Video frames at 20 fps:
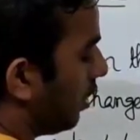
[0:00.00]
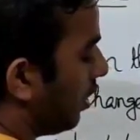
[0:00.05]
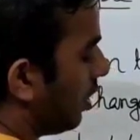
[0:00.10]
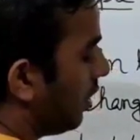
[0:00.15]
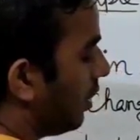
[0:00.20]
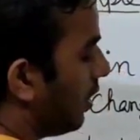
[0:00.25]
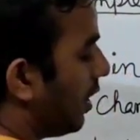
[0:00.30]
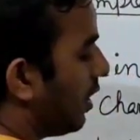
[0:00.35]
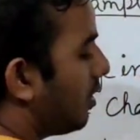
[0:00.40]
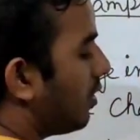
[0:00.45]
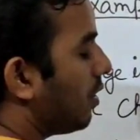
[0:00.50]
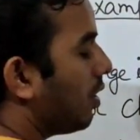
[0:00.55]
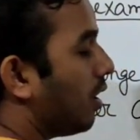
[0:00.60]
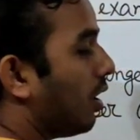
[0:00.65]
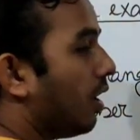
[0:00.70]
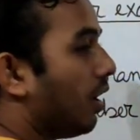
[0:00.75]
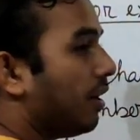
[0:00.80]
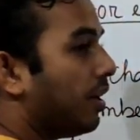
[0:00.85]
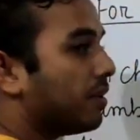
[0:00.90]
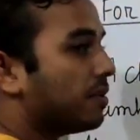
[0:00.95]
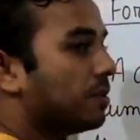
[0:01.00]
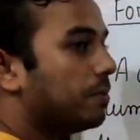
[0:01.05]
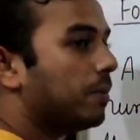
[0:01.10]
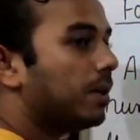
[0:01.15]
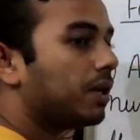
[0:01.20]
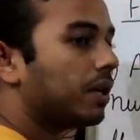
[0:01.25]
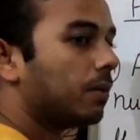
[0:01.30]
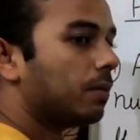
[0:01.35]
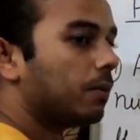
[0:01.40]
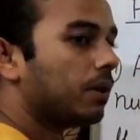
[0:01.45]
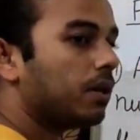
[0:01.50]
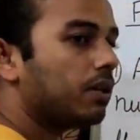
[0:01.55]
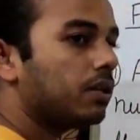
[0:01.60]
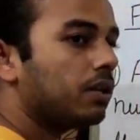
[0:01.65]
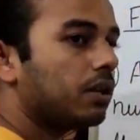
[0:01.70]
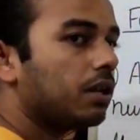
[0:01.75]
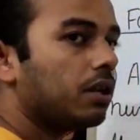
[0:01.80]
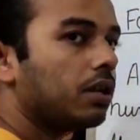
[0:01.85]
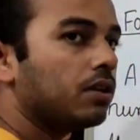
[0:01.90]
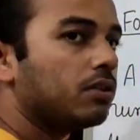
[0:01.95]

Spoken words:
then there decimal came, right?